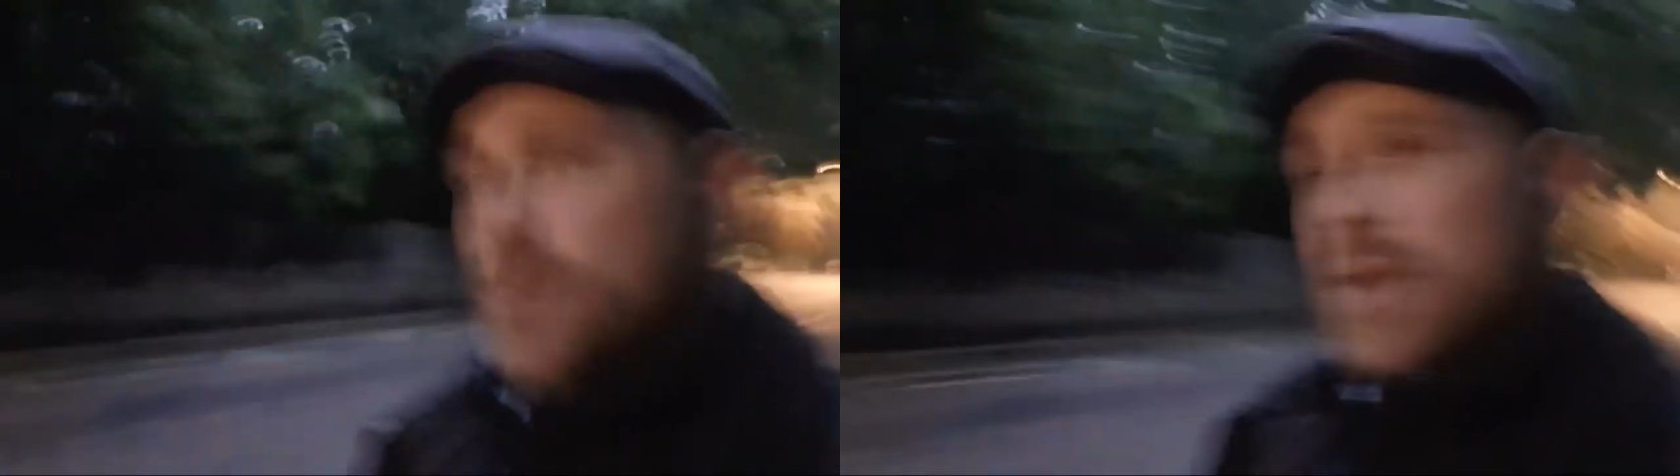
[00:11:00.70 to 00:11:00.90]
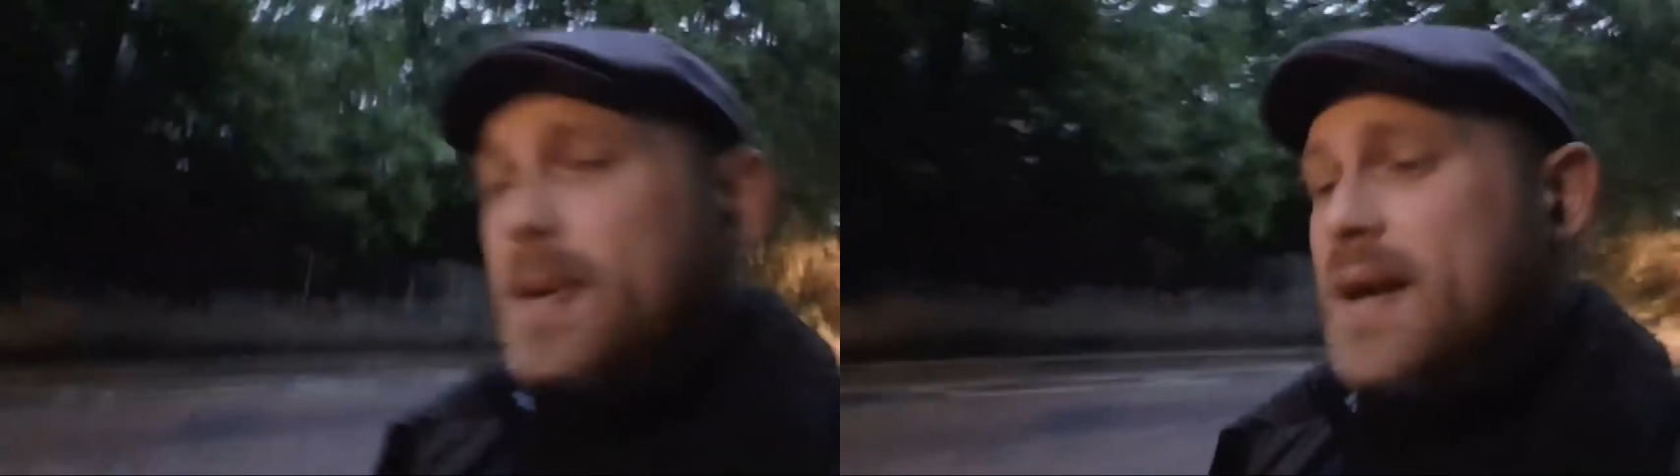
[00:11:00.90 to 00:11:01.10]

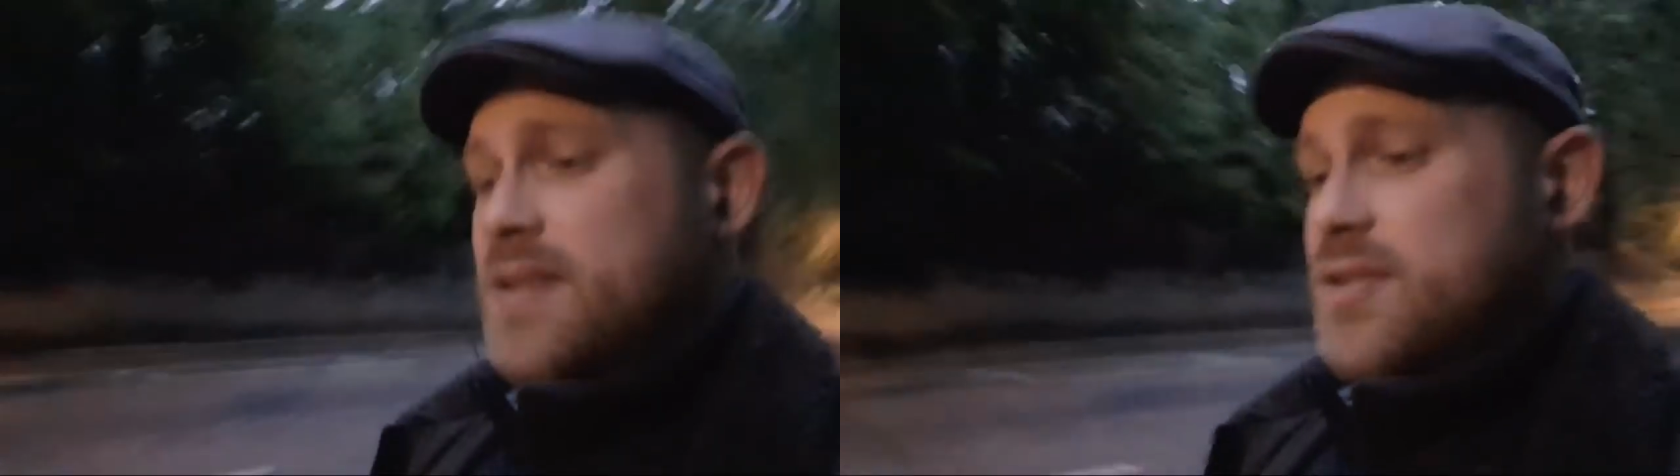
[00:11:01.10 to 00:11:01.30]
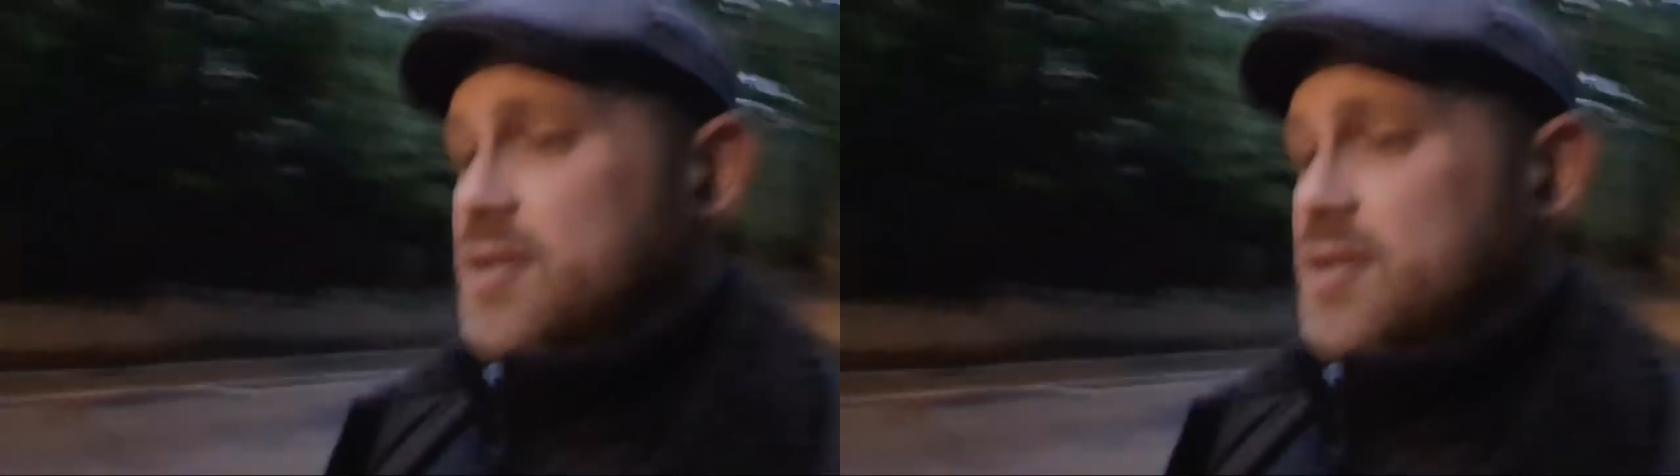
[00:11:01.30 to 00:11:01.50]
with
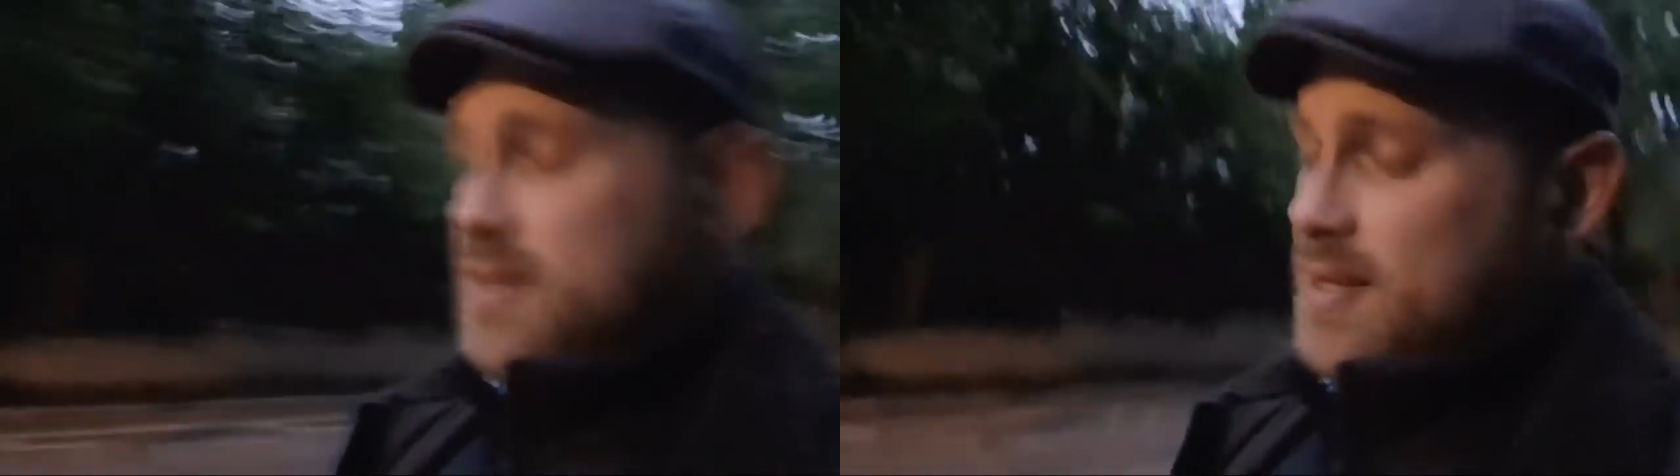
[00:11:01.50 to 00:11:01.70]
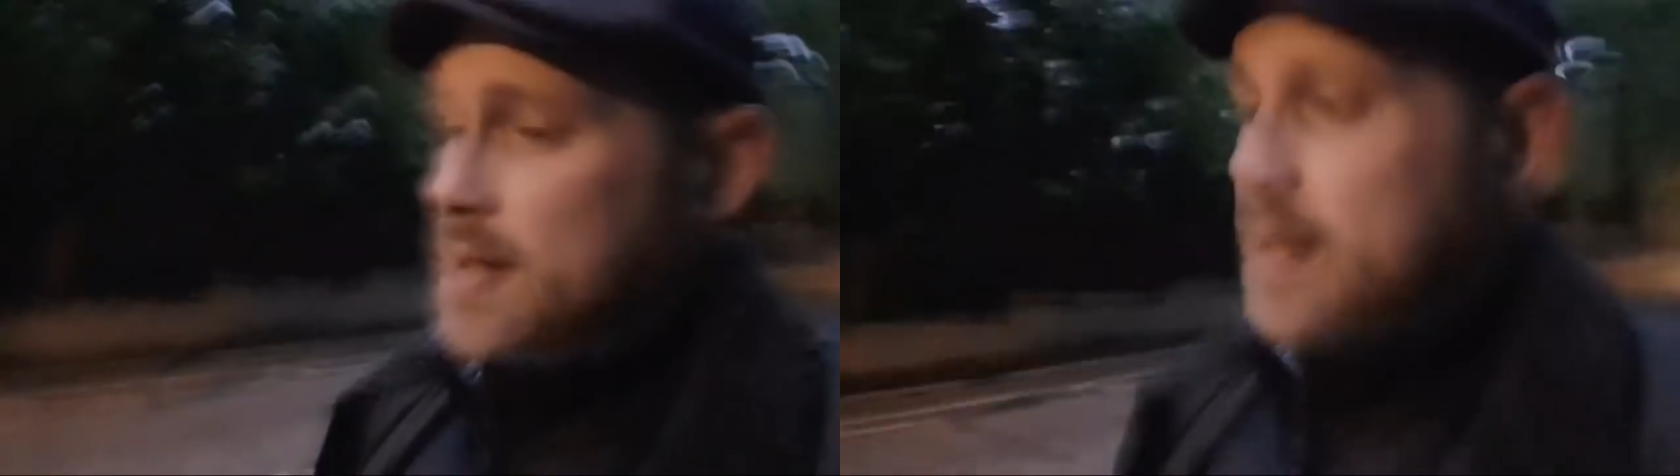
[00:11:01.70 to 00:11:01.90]
passengers,
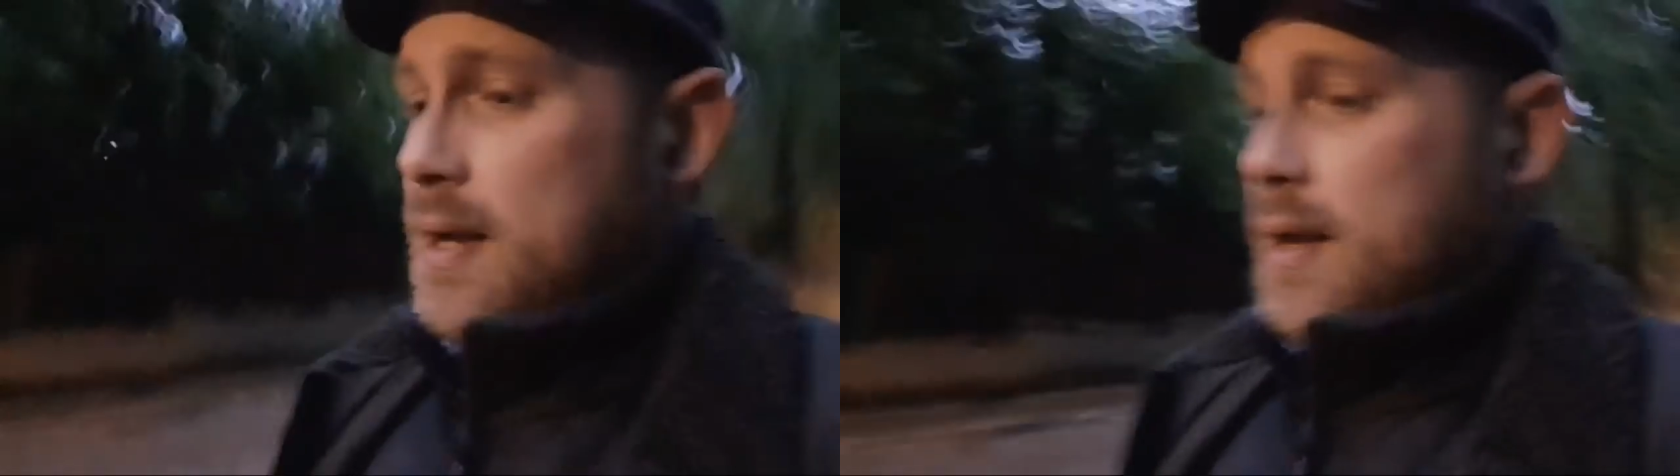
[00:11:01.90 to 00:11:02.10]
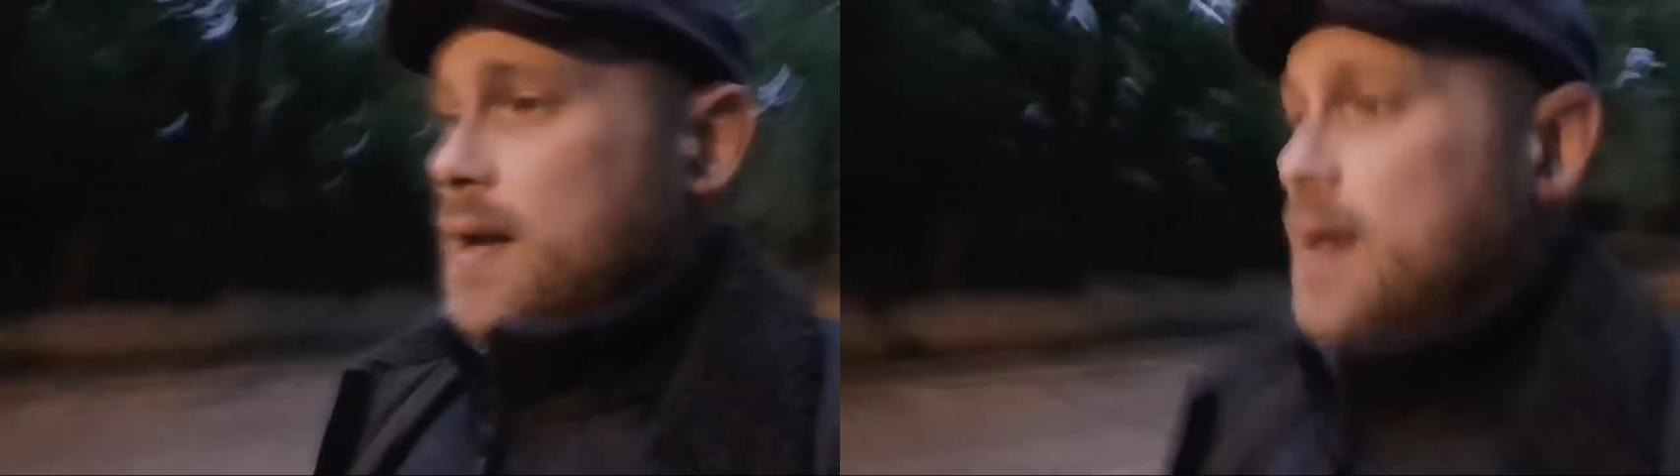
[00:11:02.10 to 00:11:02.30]

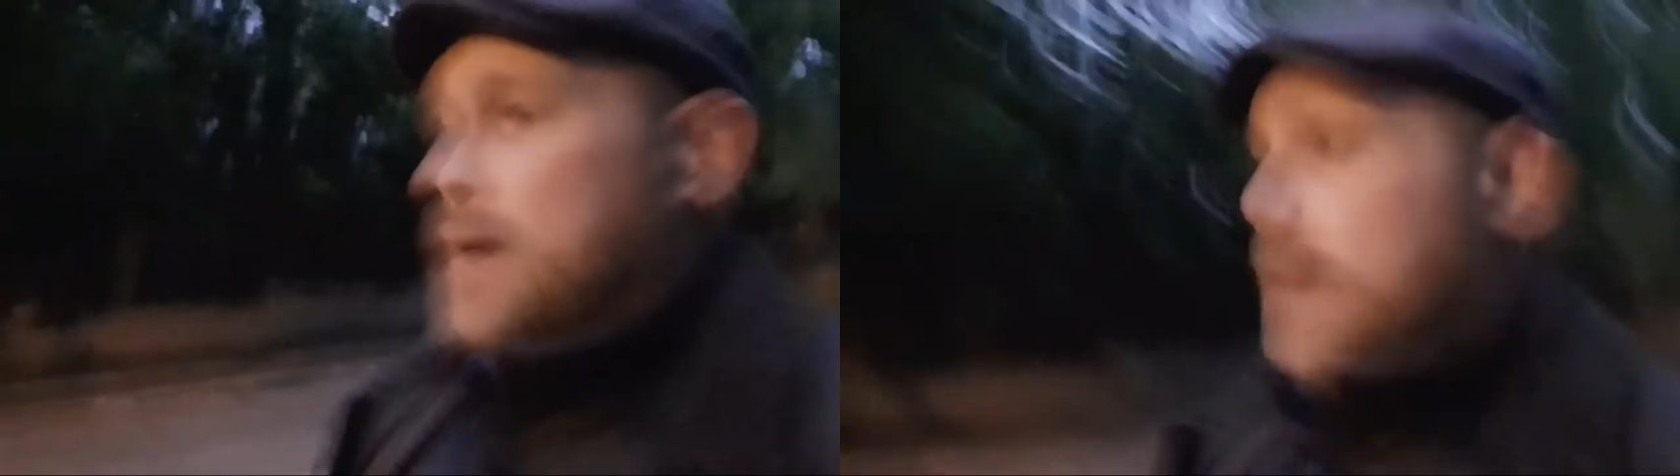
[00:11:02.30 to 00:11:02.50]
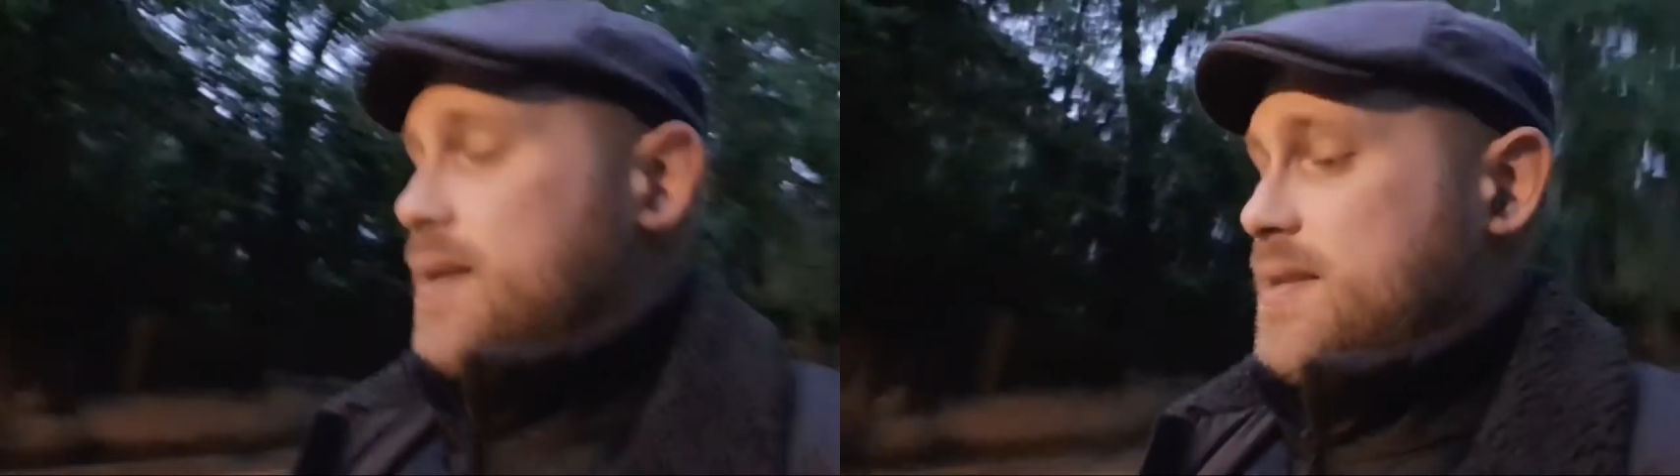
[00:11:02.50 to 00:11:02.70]

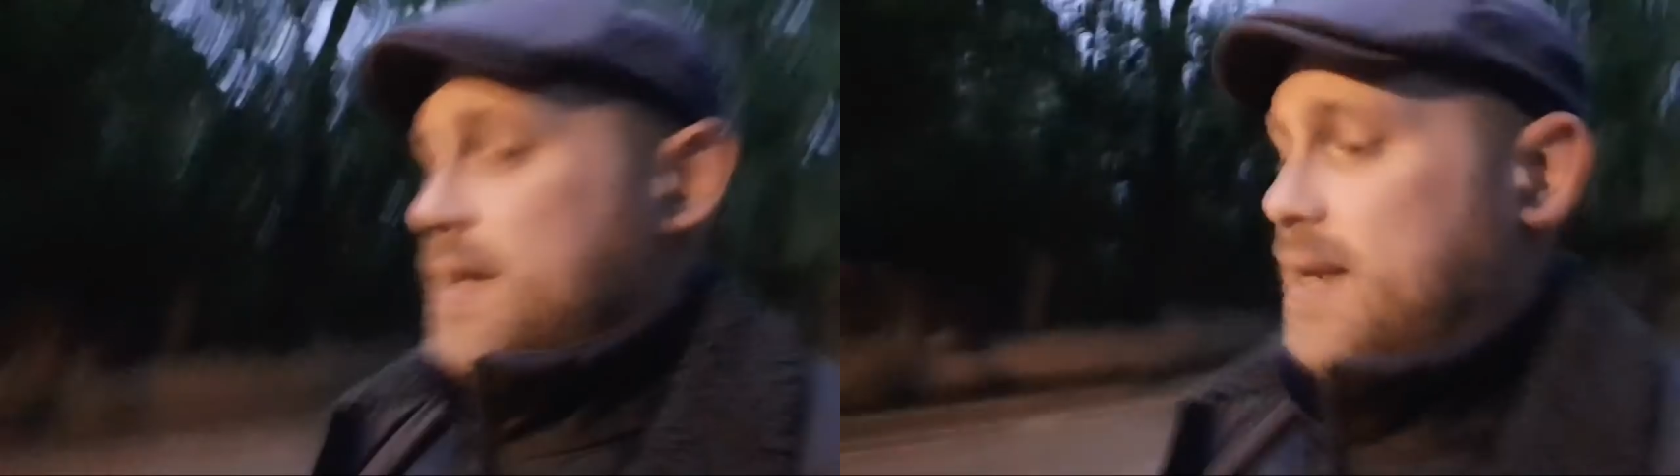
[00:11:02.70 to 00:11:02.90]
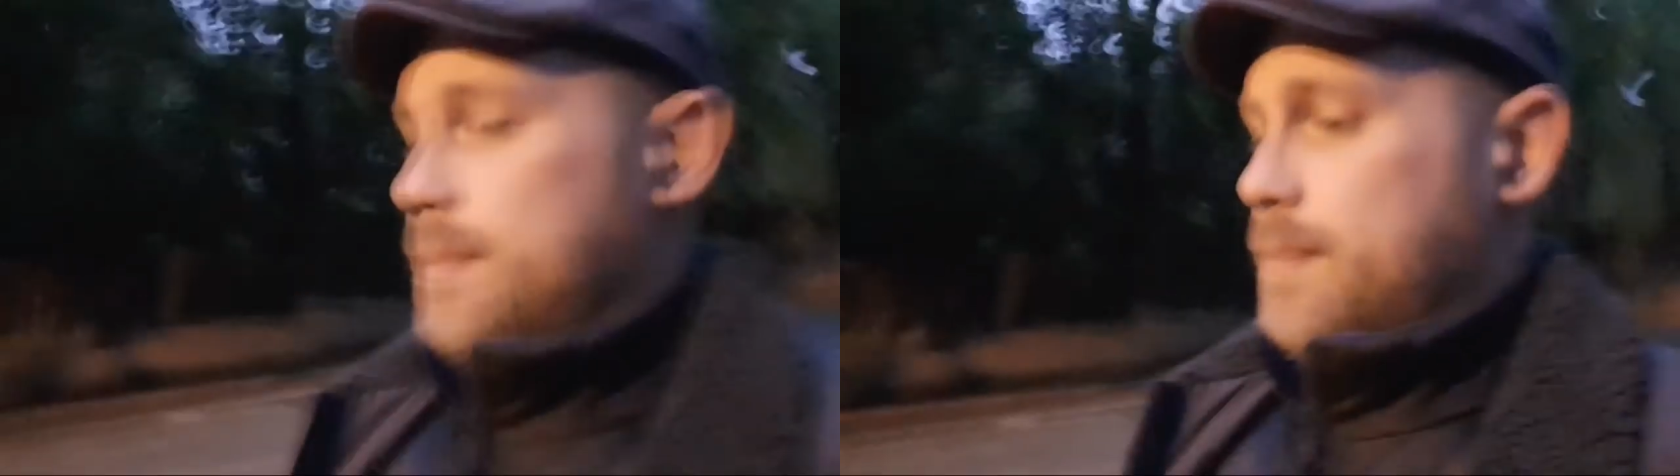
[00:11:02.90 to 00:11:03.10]
you
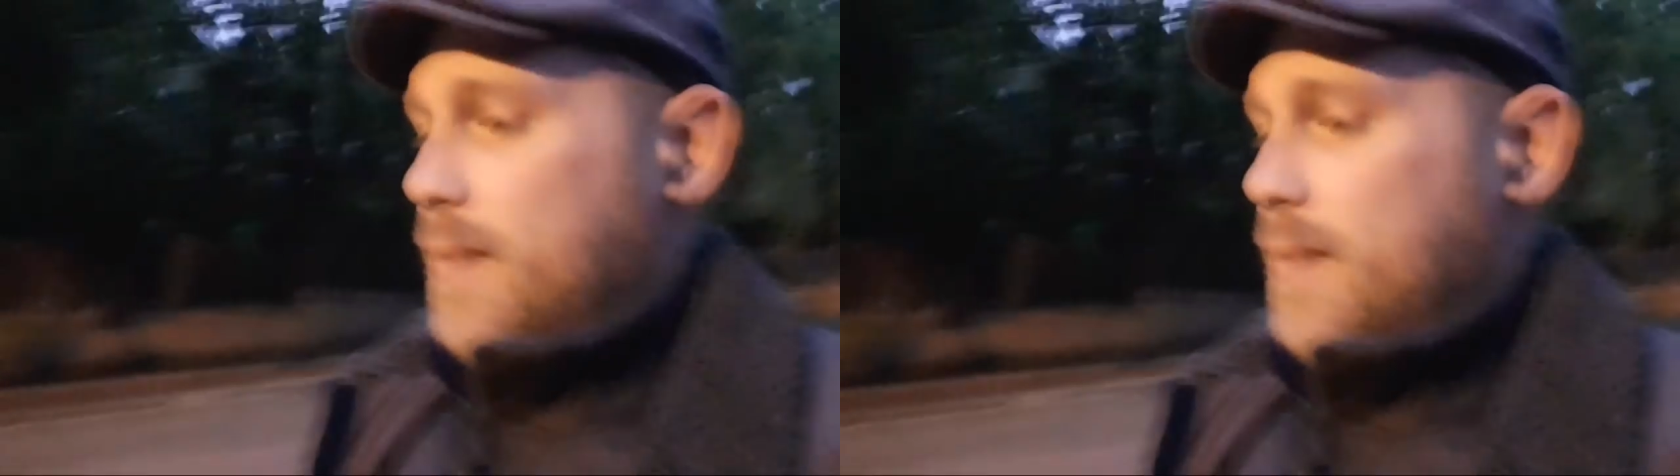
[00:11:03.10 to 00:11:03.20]
see,